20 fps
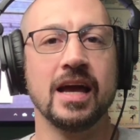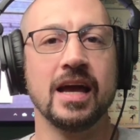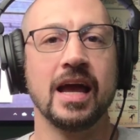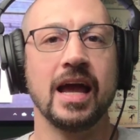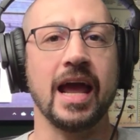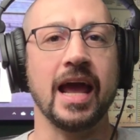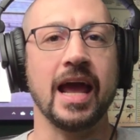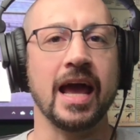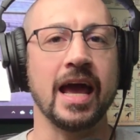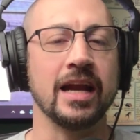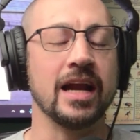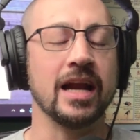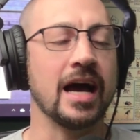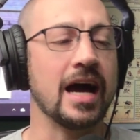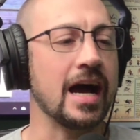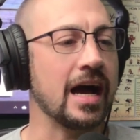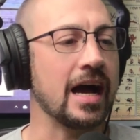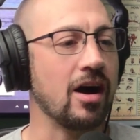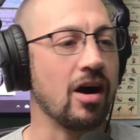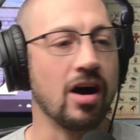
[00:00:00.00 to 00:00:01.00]
And
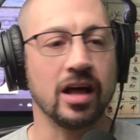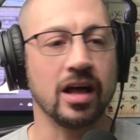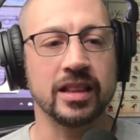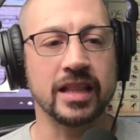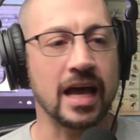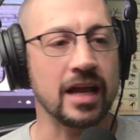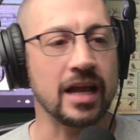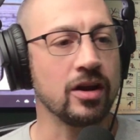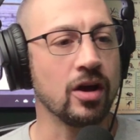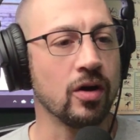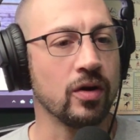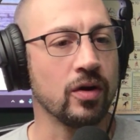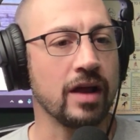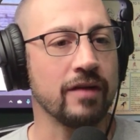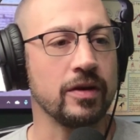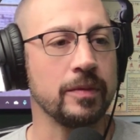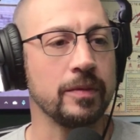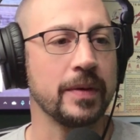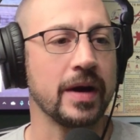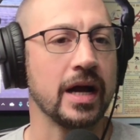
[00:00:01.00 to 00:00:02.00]
uh, on that note,
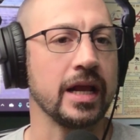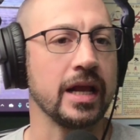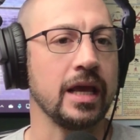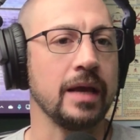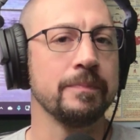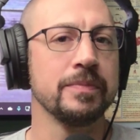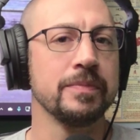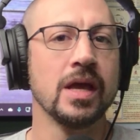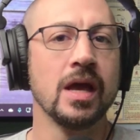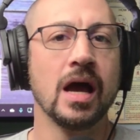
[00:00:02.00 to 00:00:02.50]
everybody,